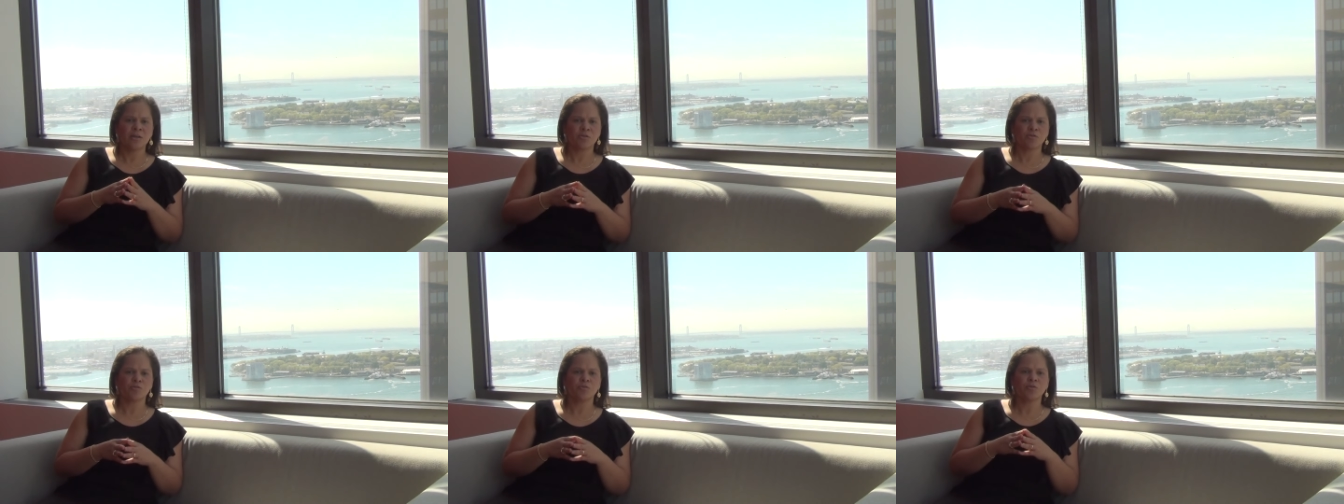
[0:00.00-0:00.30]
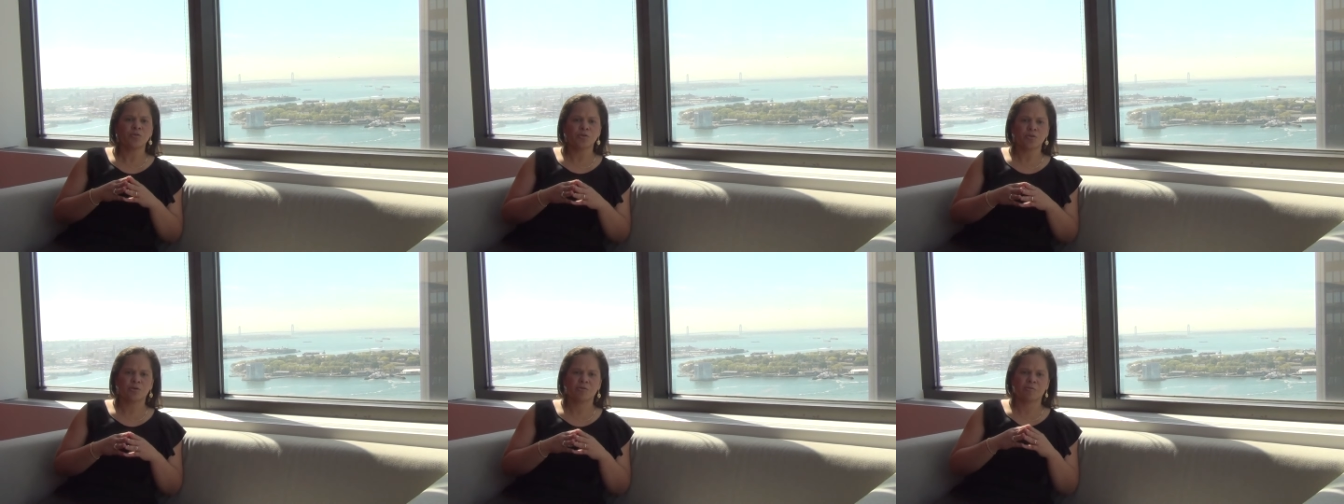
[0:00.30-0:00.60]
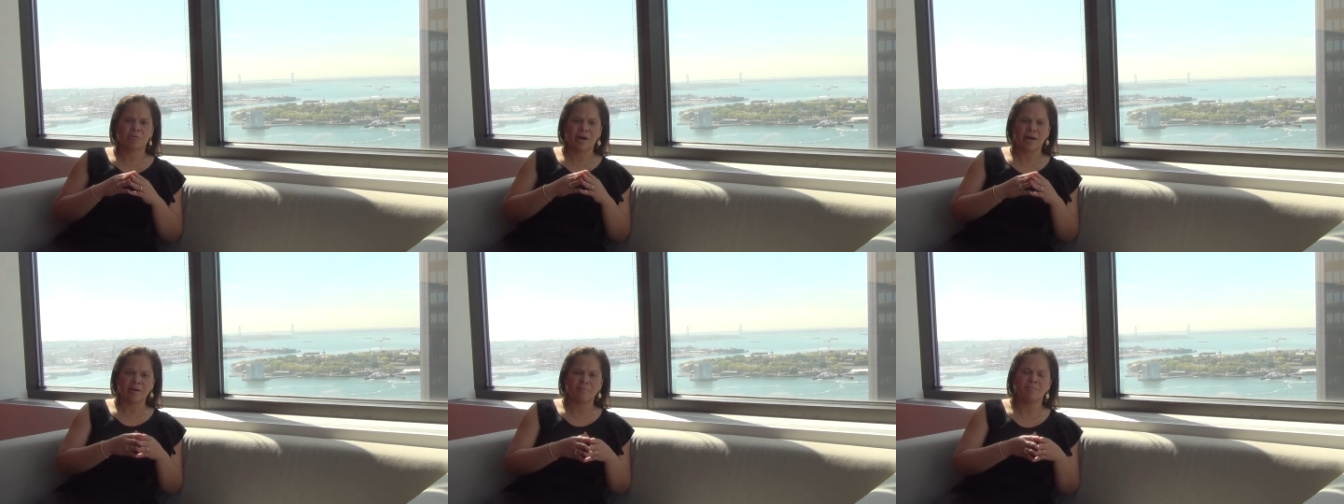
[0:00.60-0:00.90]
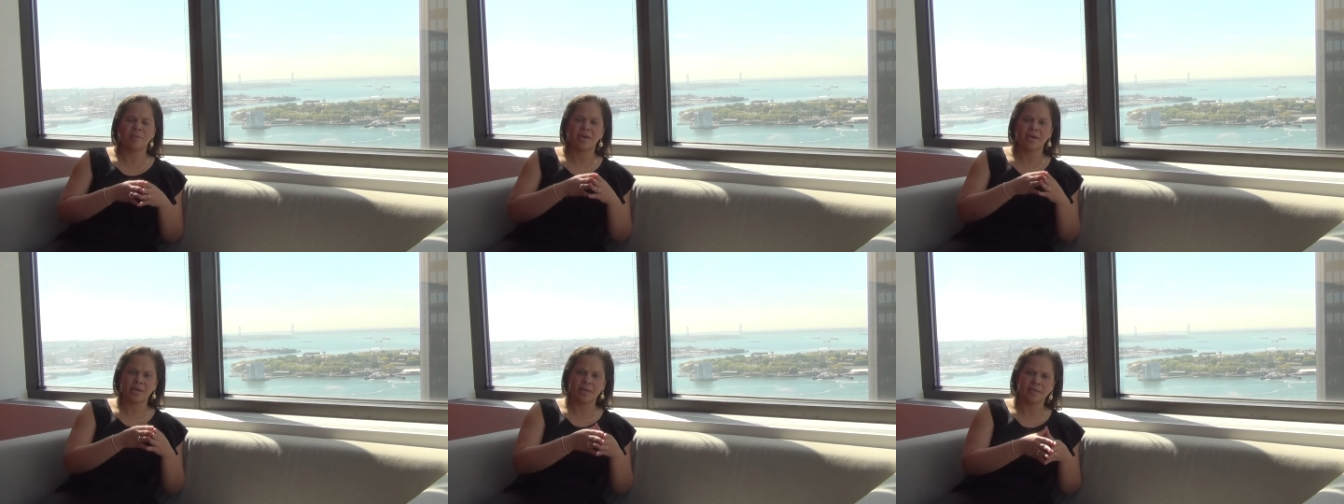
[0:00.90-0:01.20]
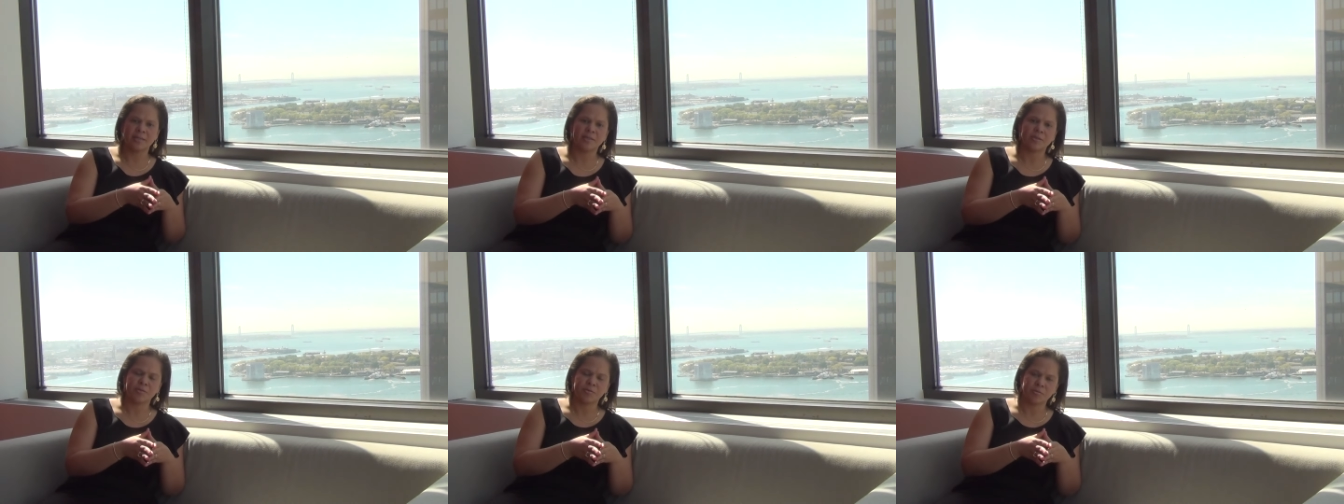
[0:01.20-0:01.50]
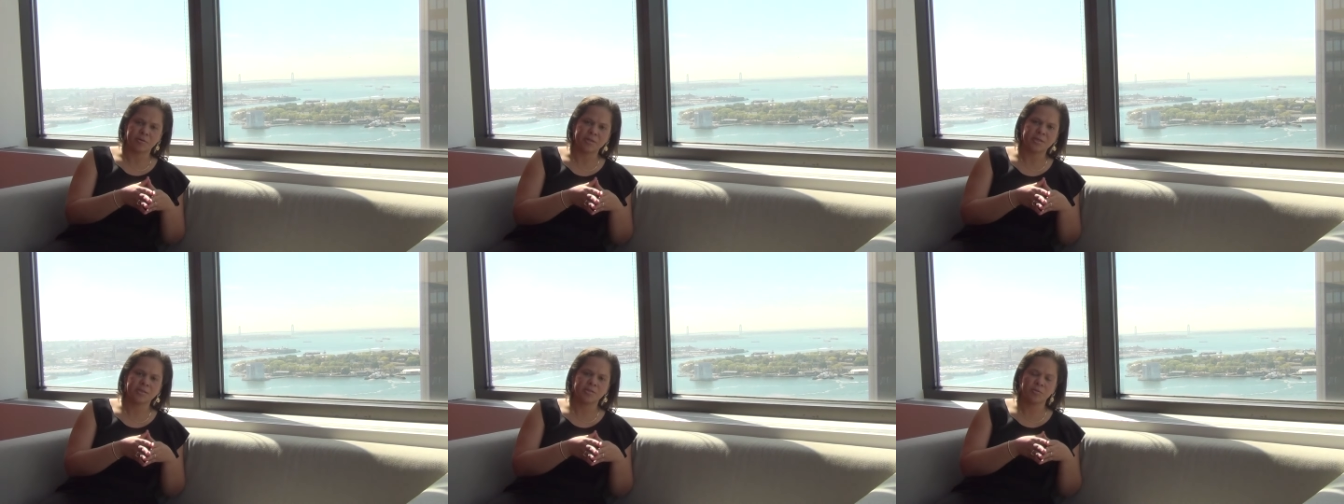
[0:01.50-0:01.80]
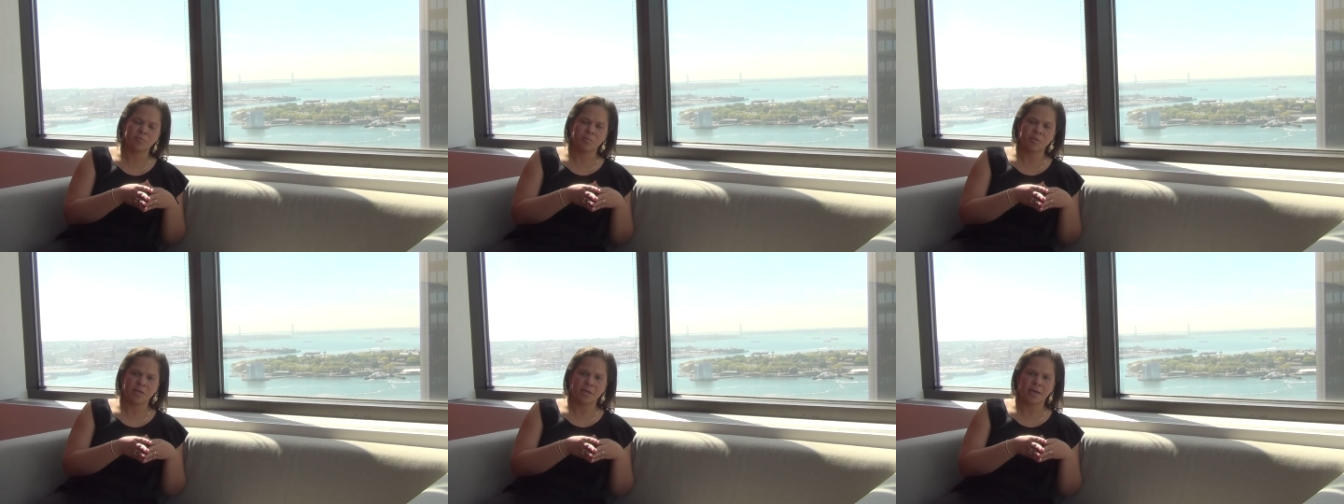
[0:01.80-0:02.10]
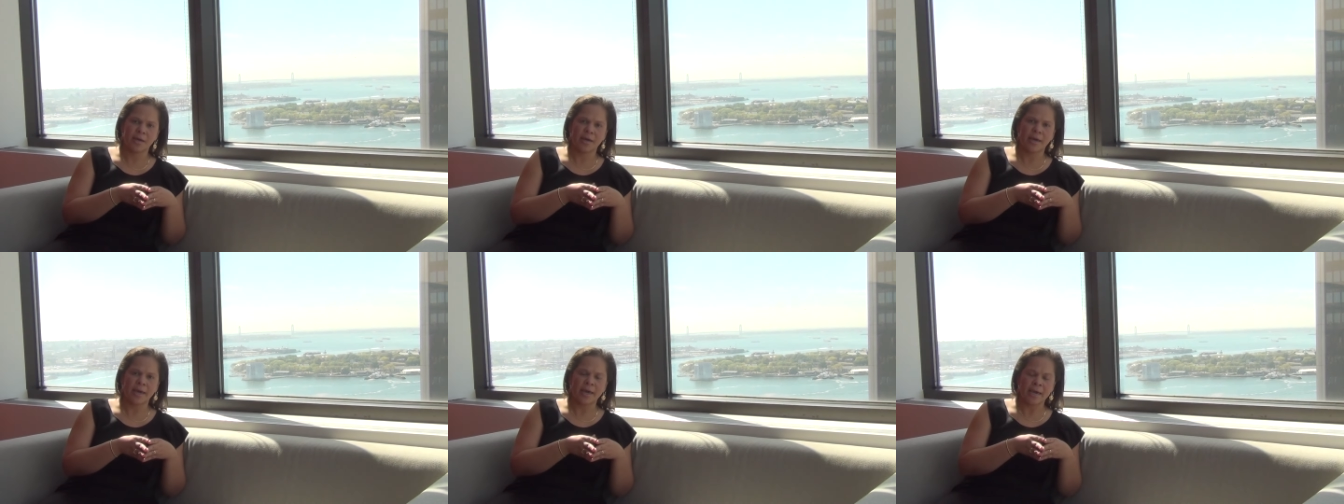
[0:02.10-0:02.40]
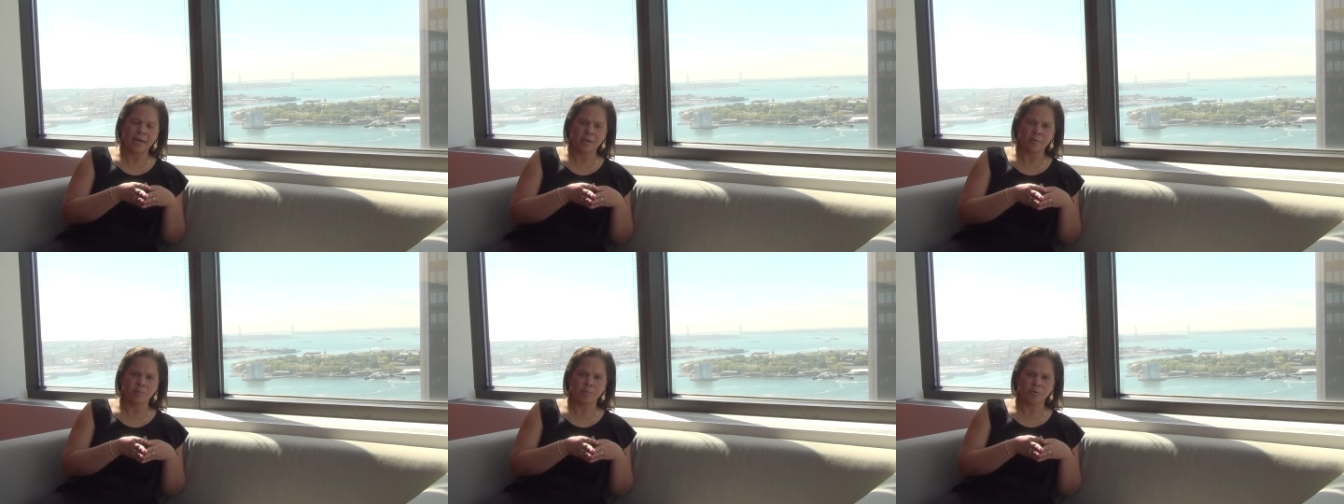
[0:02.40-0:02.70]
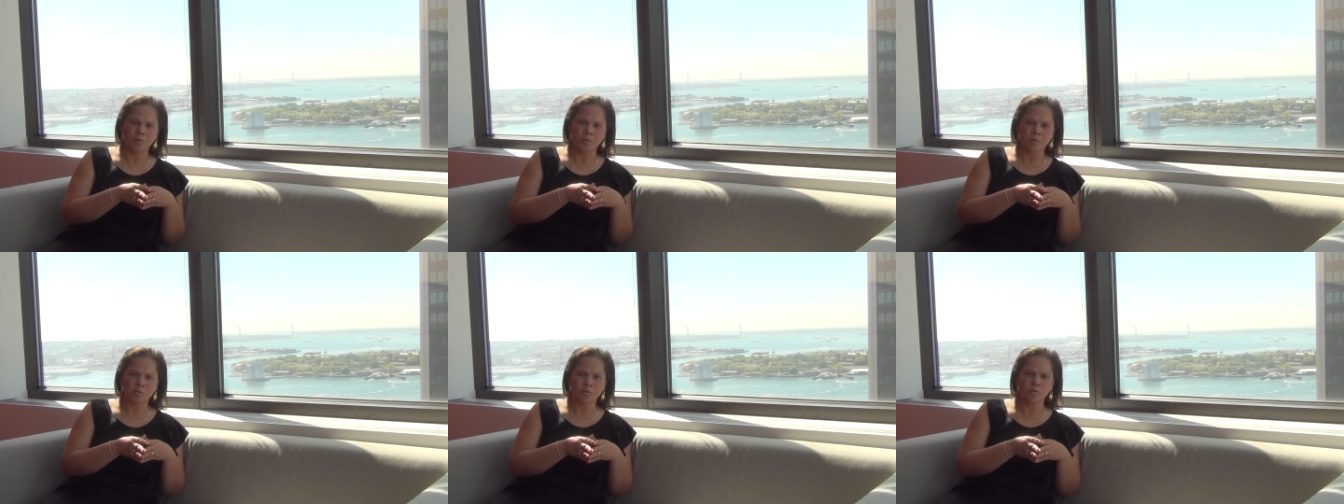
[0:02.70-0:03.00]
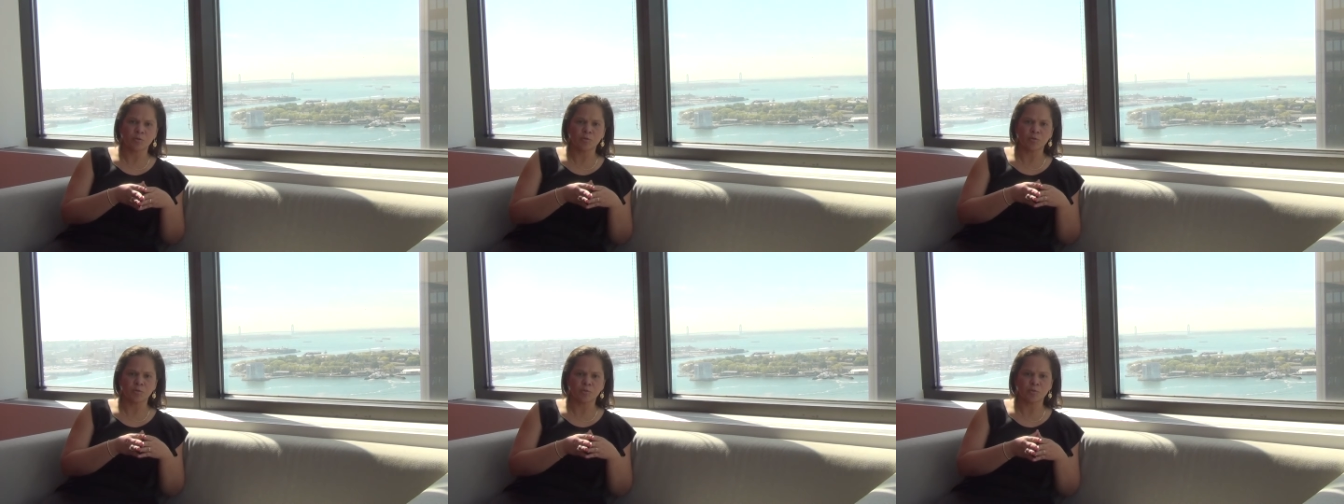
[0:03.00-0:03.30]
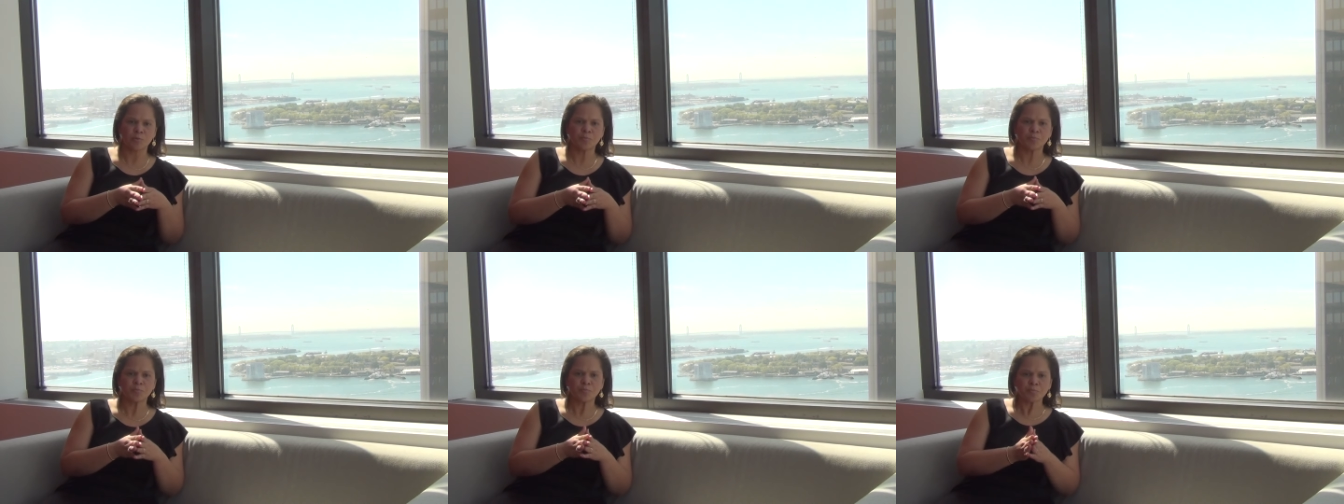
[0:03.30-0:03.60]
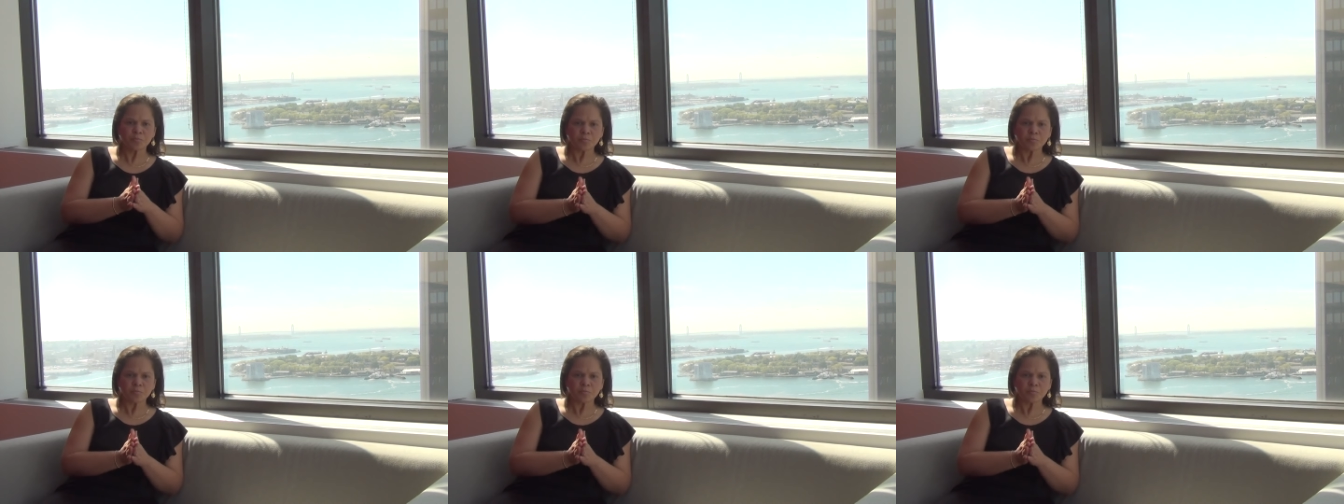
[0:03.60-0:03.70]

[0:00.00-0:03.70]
through your grant making, you need to be able to